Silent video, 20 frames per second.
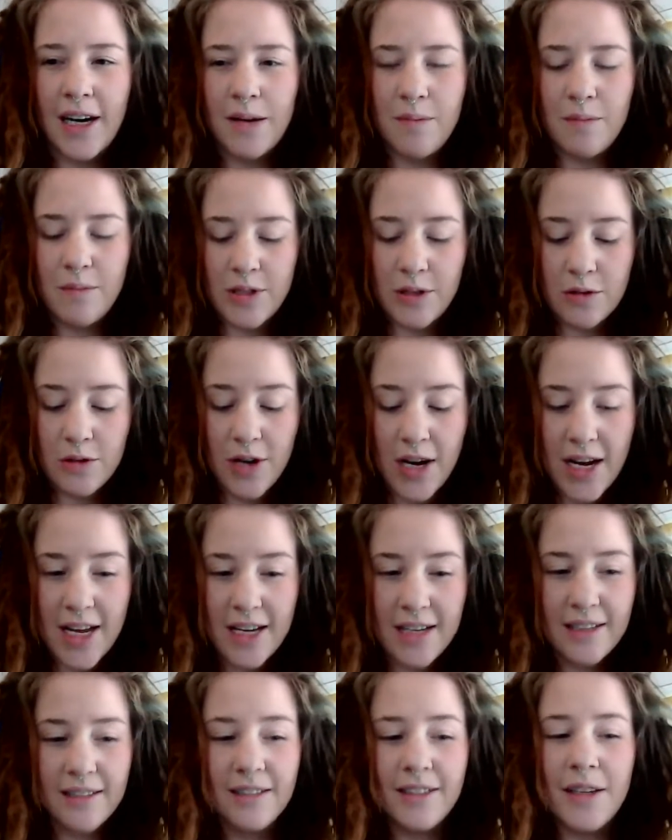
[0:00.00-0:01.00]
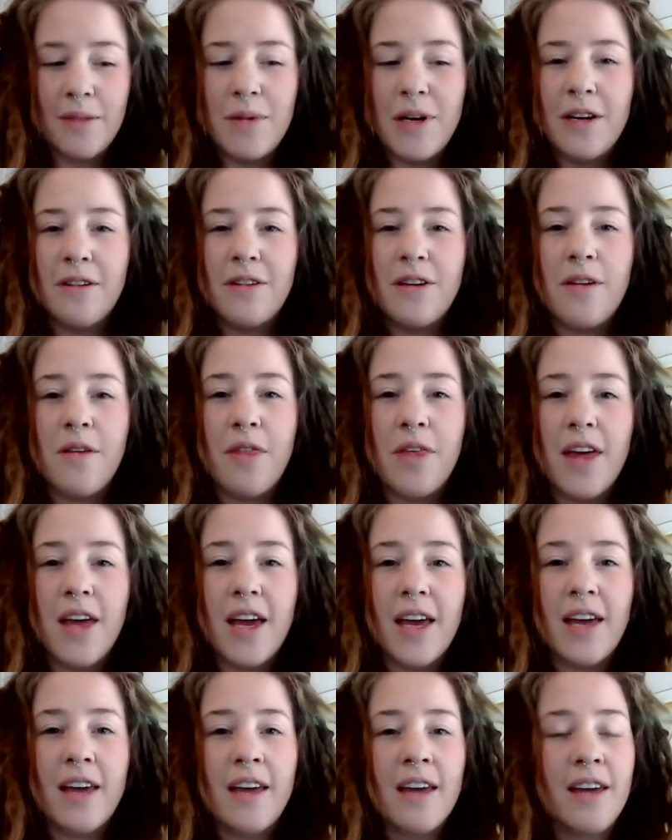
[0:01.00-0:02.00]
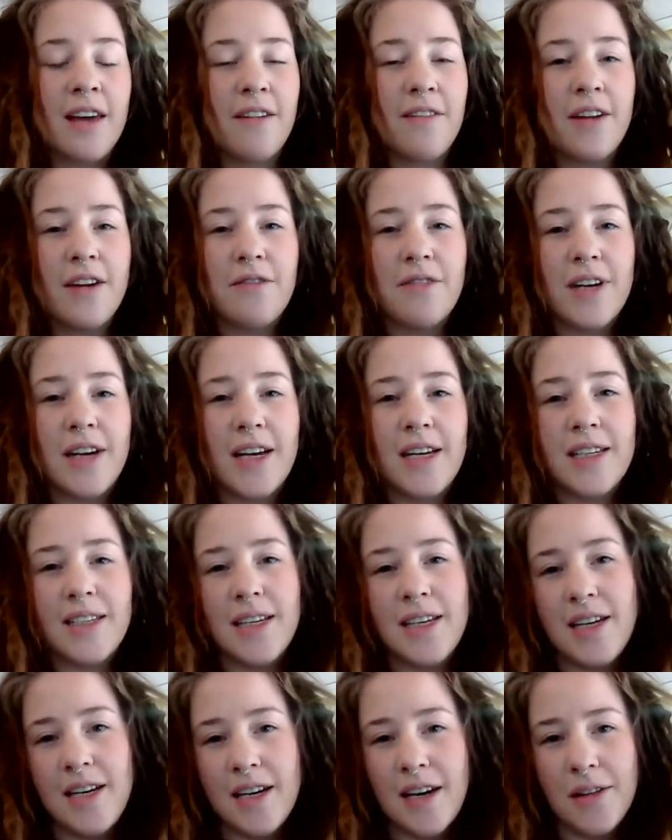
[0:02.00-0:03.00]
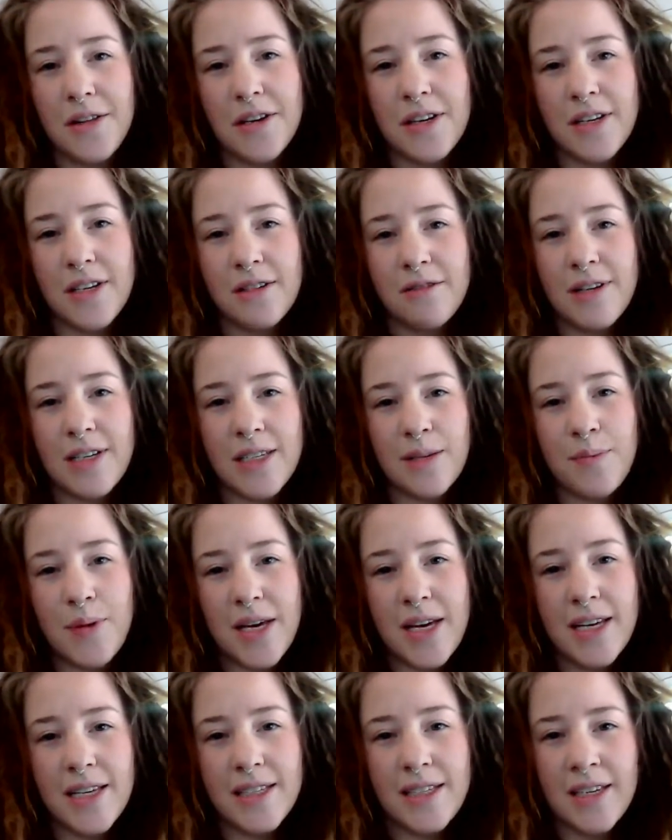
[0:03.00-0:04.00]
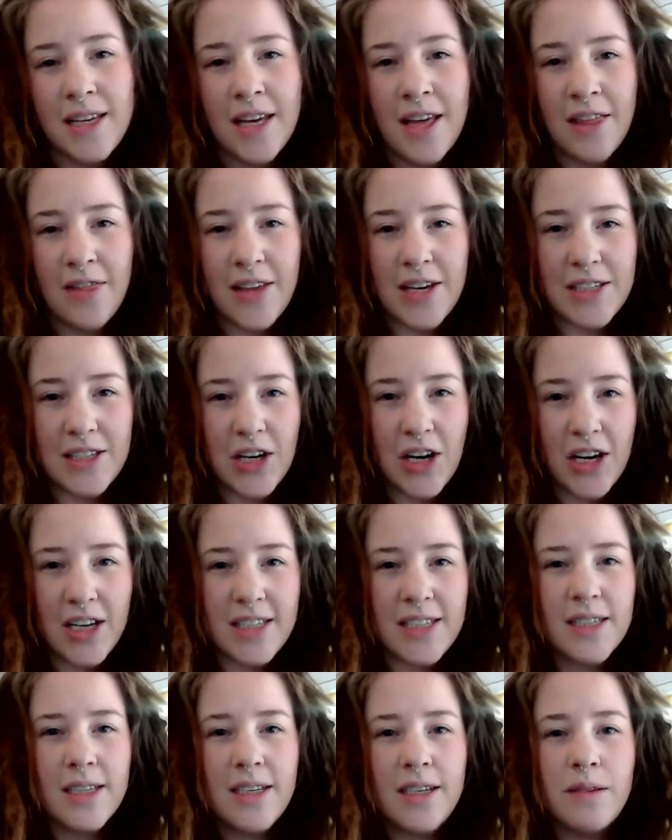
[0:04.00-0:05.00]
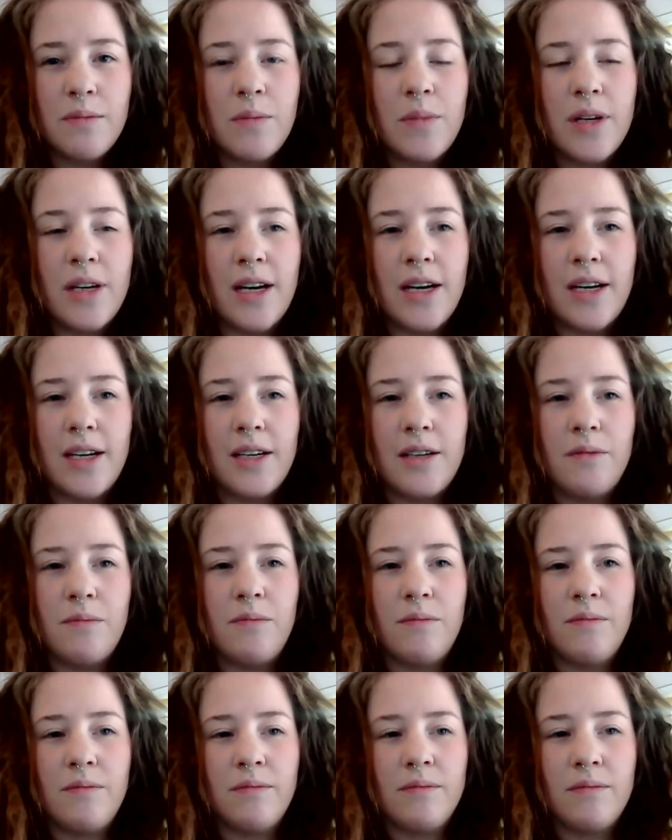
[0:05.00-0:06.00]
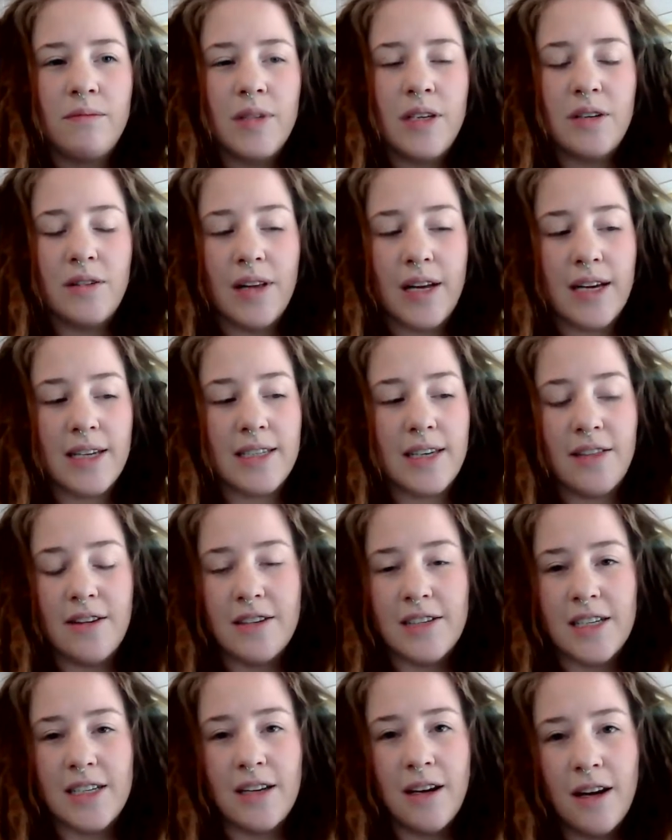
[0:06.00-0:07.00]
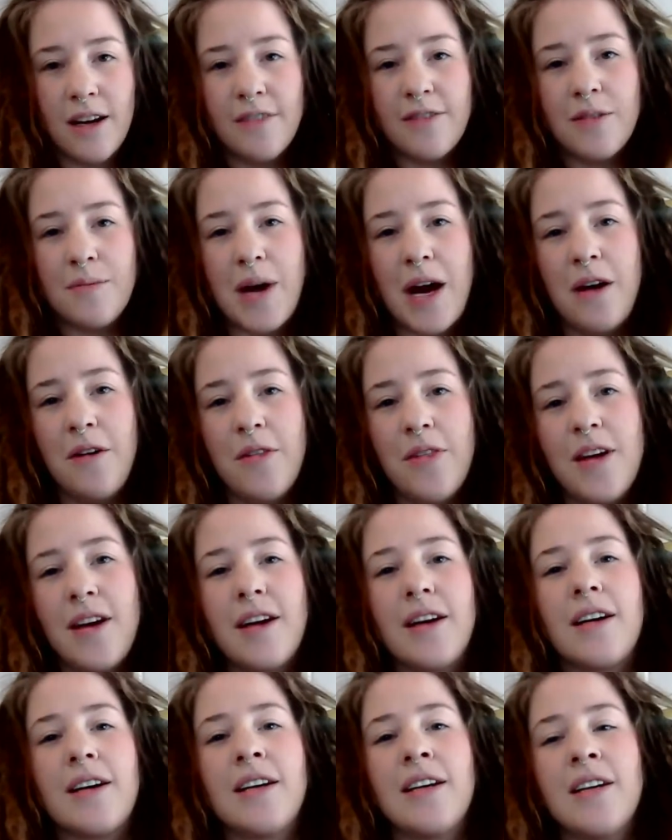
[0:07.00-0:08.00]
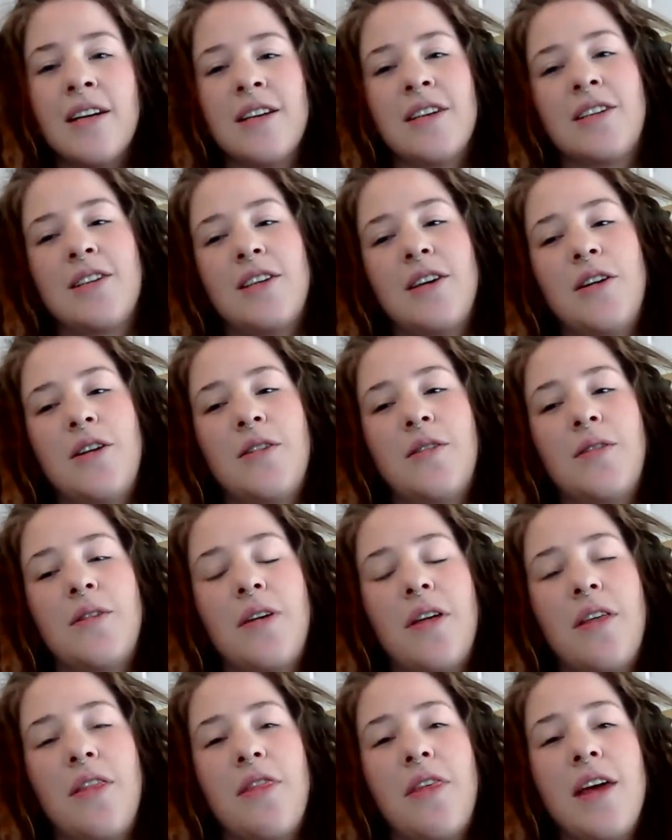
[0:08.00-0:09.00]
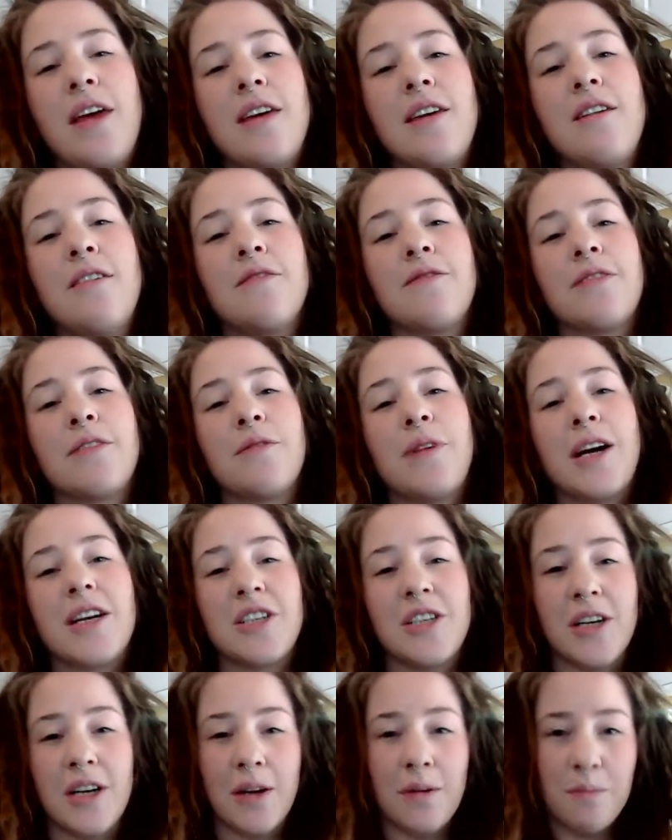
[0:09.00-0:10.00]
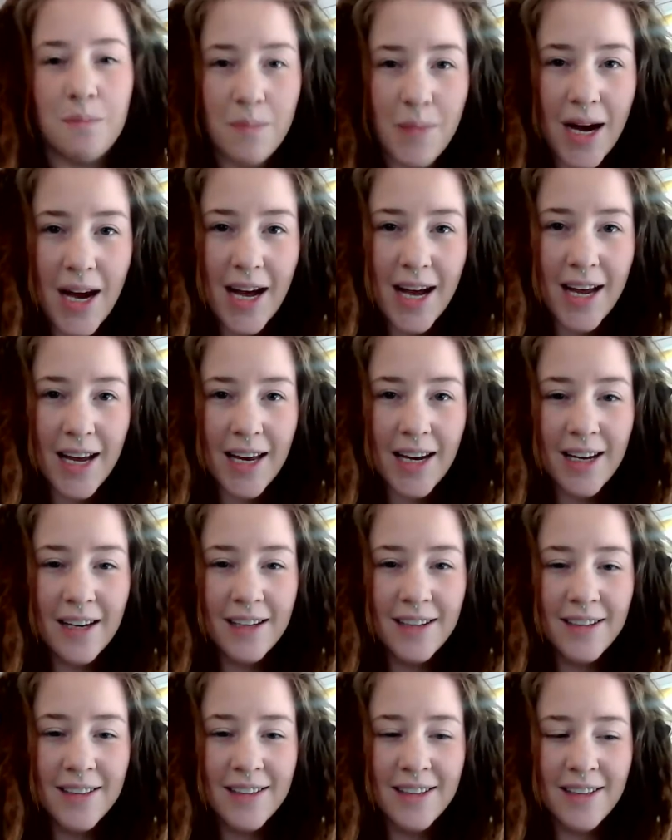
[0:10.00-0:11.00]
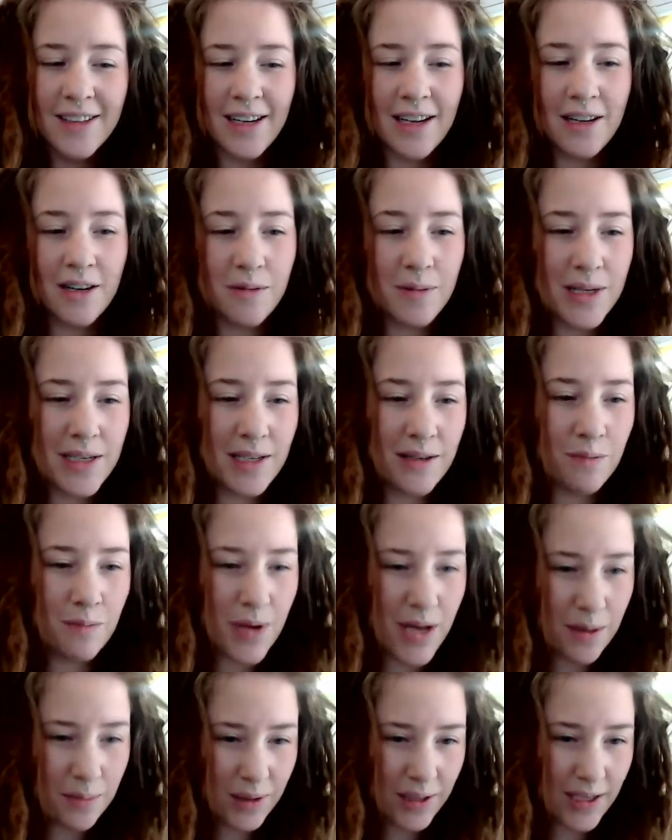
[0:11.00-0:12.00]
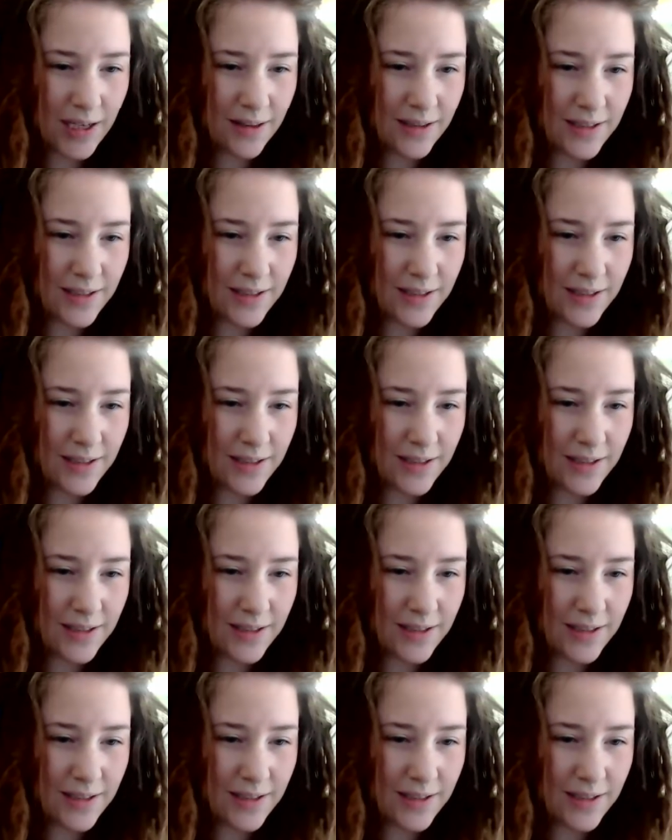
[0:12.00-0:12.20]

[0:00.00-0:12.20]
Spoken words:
So try it. Let me know what you think. If anyone has any other recipes, that's awesome. Like I said, there's a ton of them out there, so thank you for watching mine. I hope I didn't babble on.